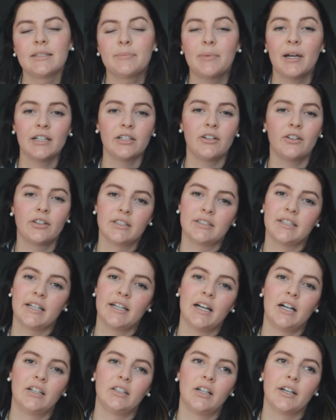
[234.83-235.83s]
depending on the
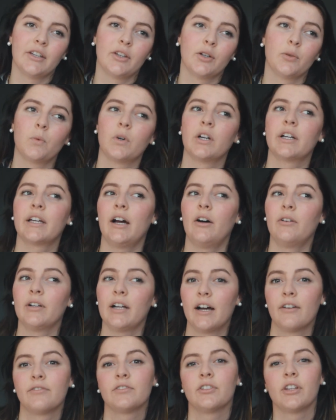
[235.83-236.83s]
day, I'll either work out
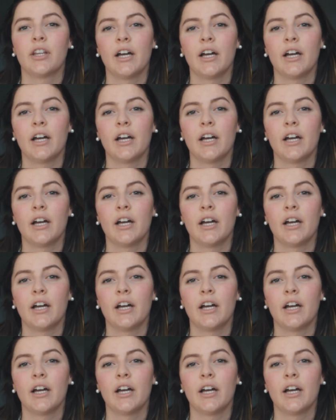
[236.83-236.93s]
after